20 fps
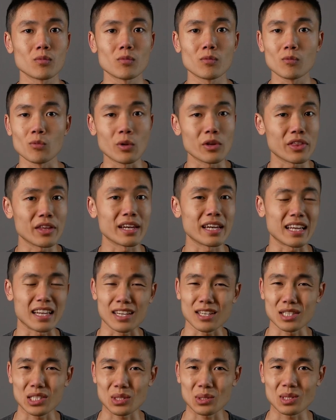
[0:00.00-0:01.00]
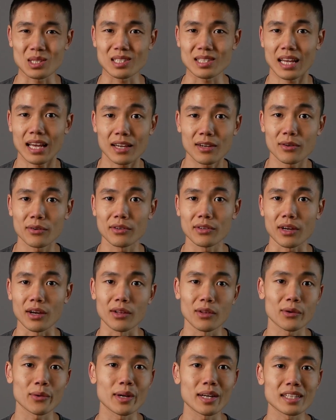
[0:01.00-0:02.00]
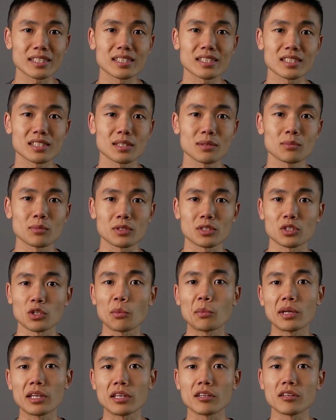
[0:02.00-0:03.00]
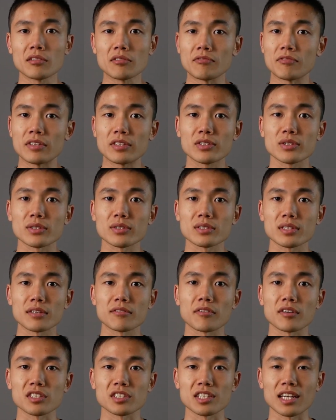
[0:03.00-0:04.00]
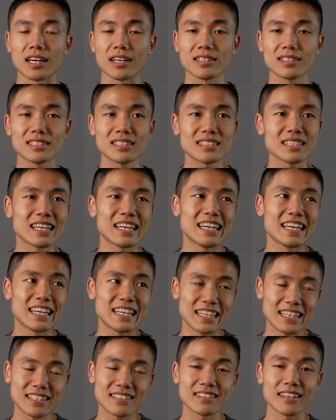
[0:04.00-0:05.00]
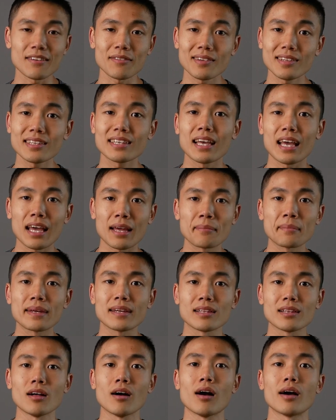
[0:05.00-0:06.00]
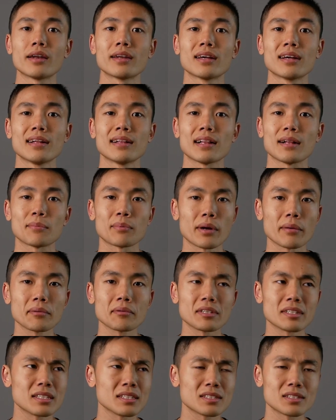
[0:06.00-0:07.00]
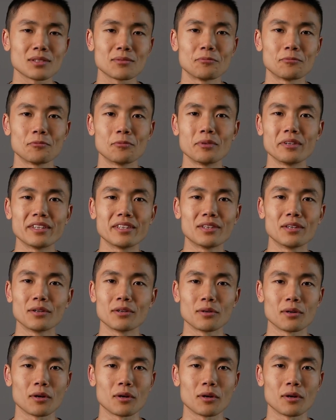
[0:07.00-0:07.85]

with an industry standard color grading system with so many features and functionalities, it definitely can be a lot. I'll probably need to read their